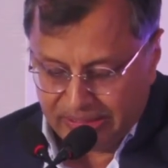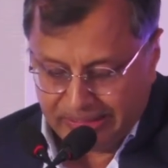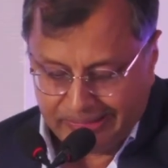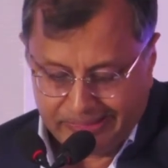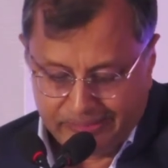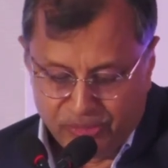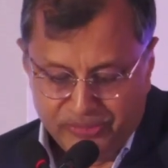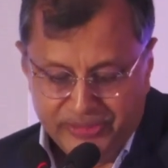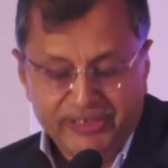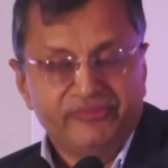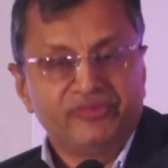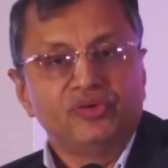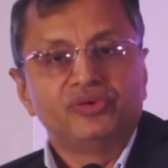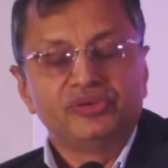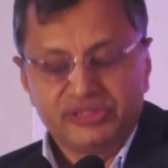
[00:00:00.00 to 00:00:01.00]
mobile
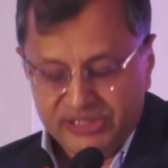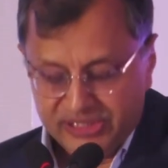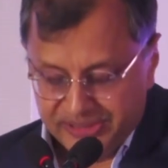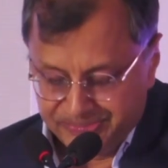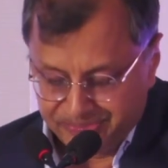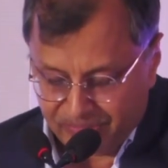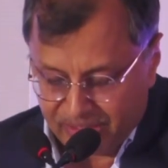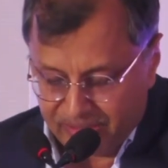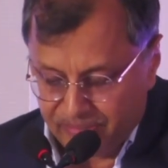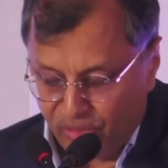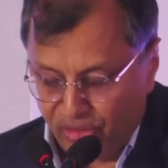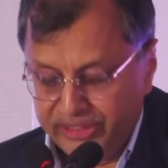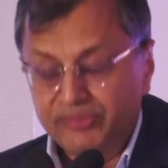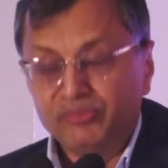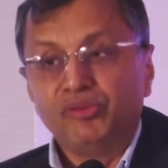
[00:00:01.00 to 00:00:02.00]
phones,
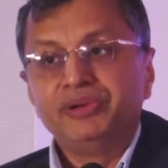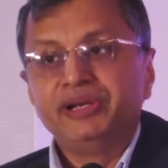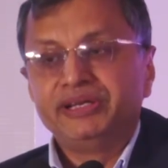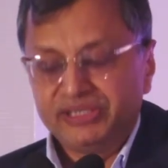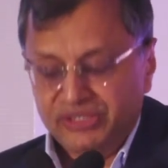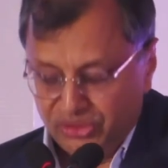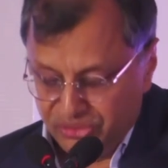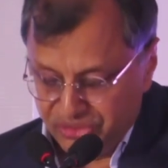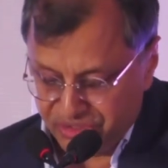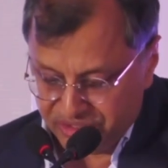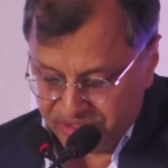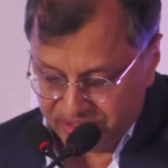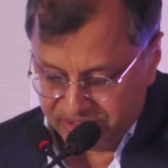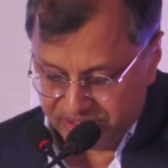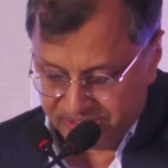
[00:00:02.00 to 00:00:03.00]
modern mobility
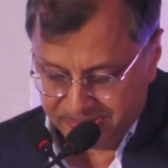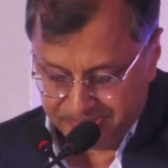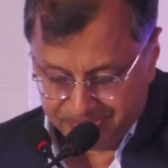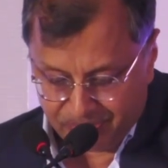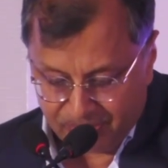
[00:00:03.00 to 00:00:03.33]
solutions.